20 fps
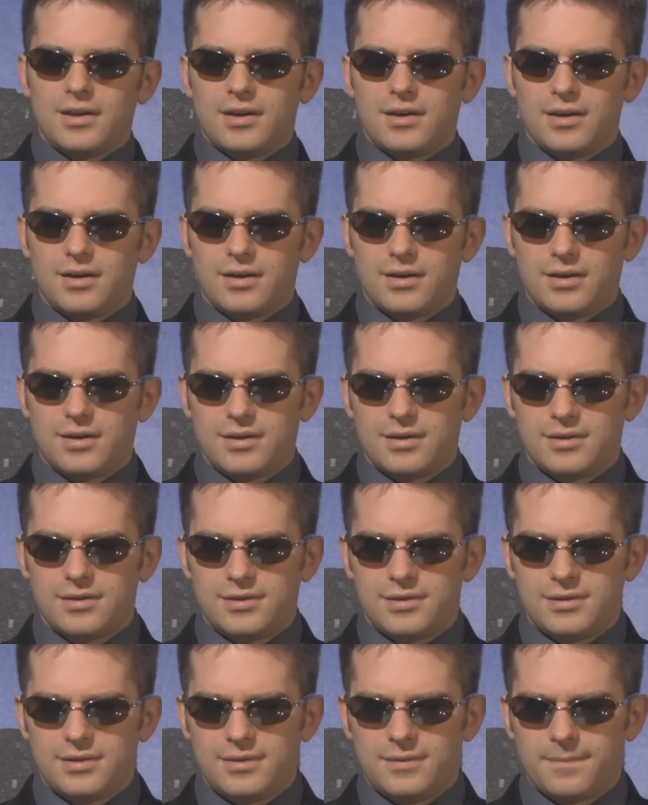
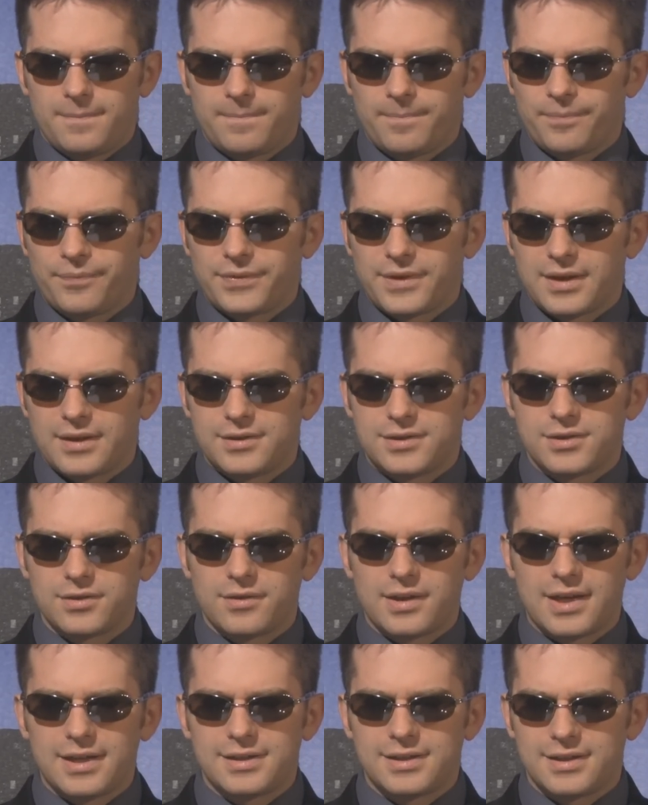So
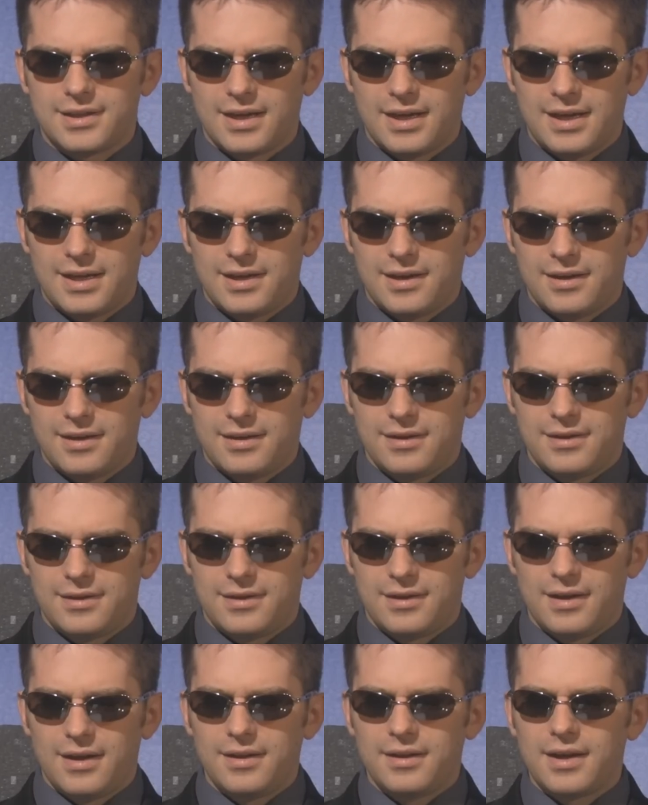that's that,
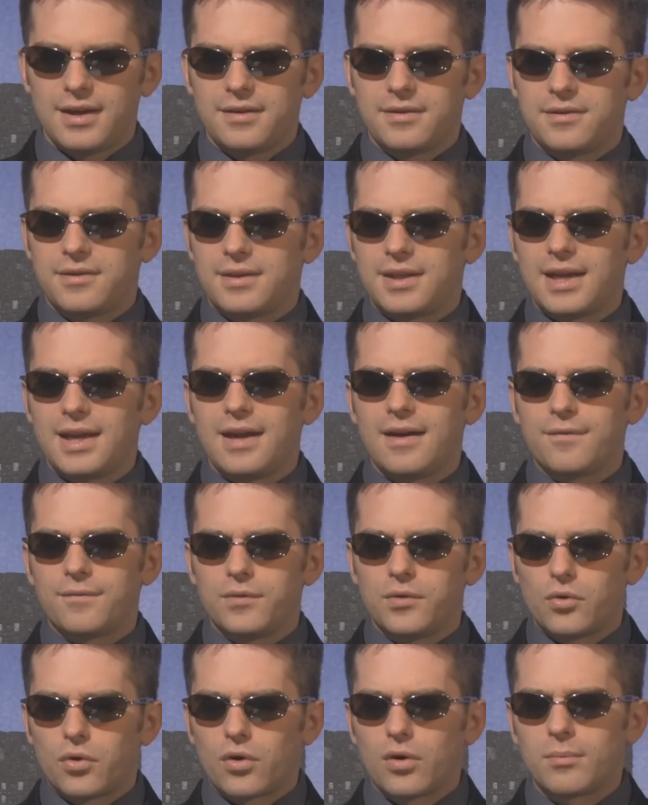and then they
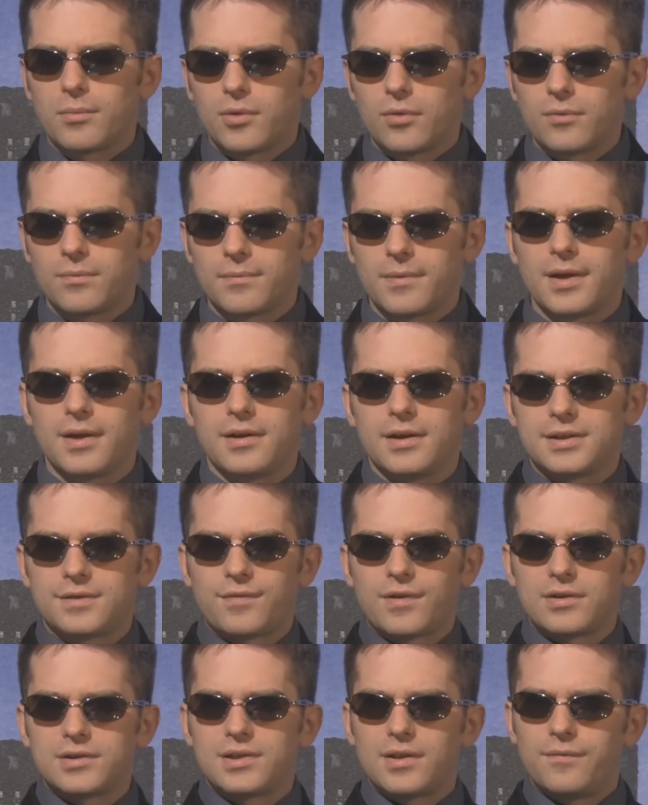have normal, as
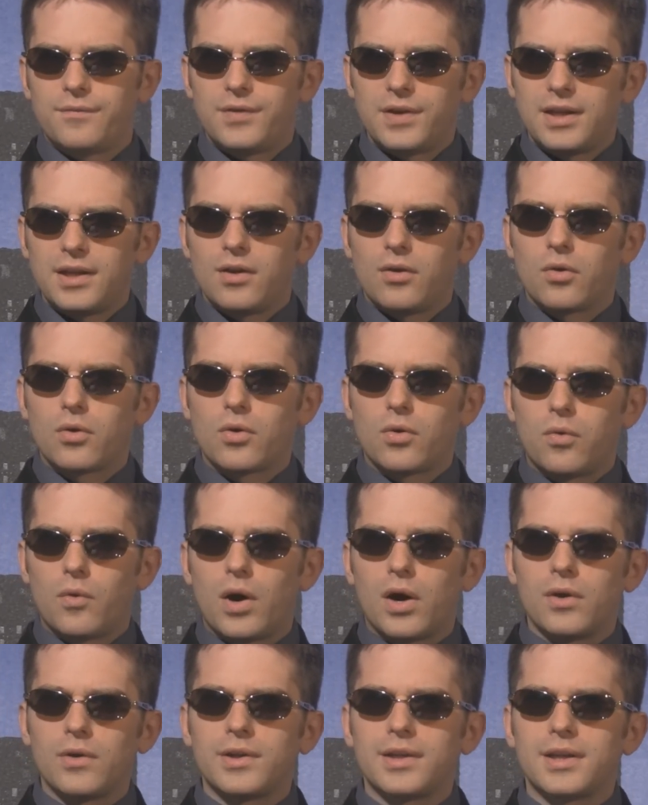far as the video
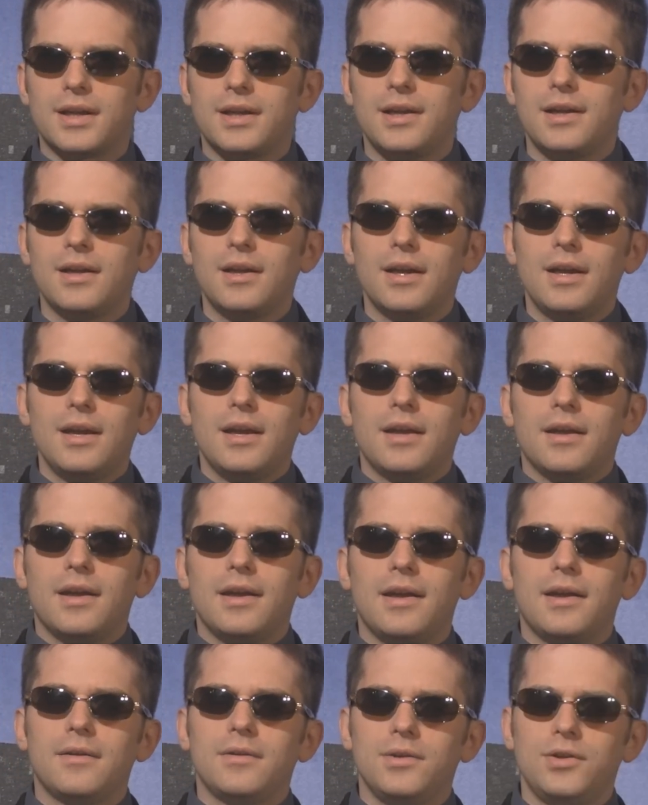quality,
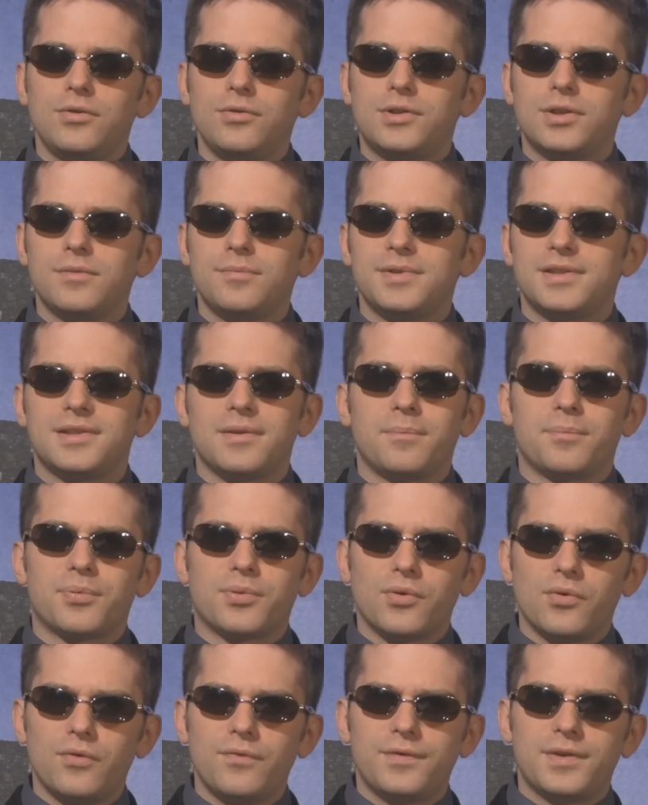YouTube has
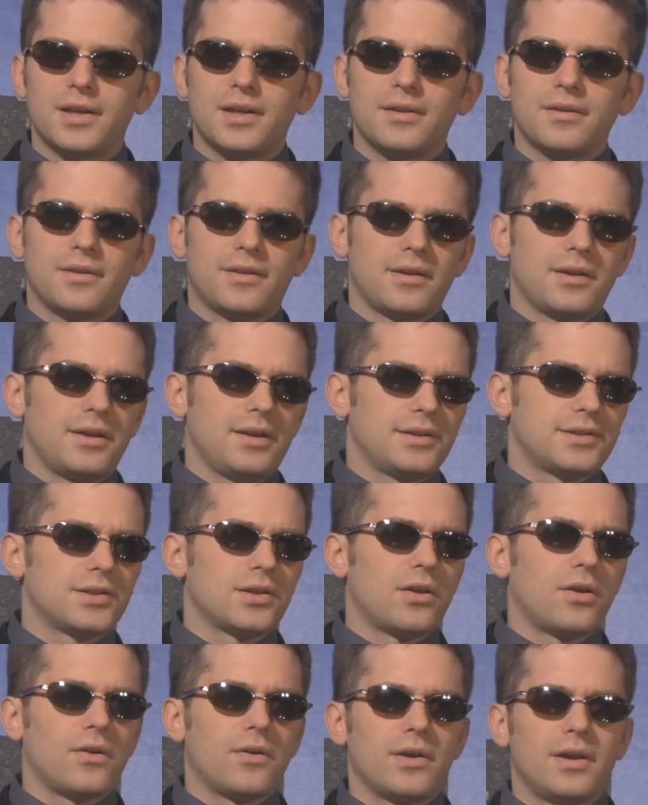improved it. It's
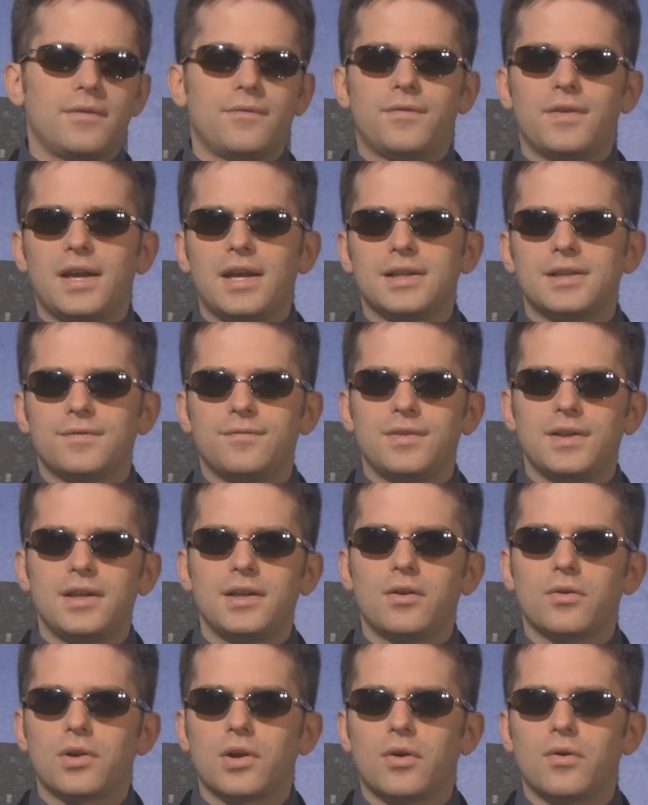all advanced
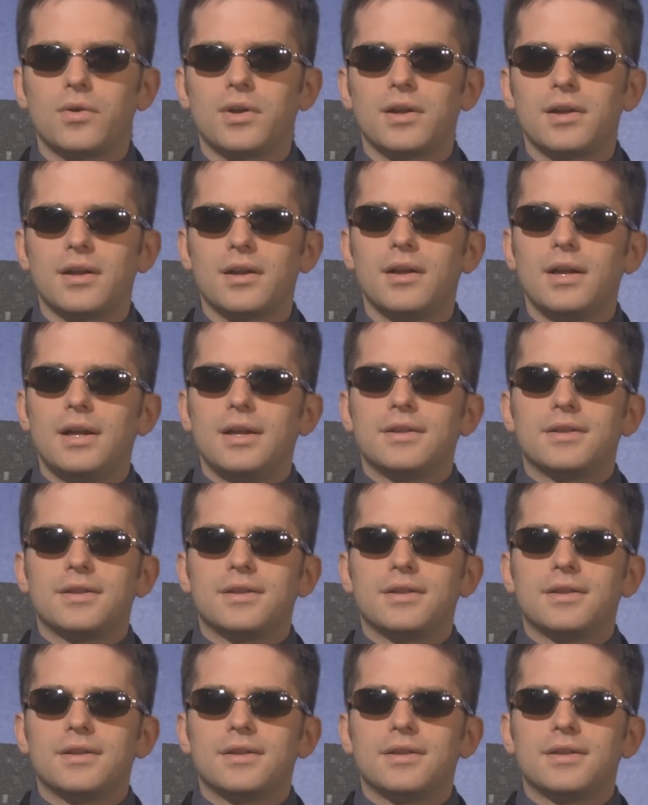video coding.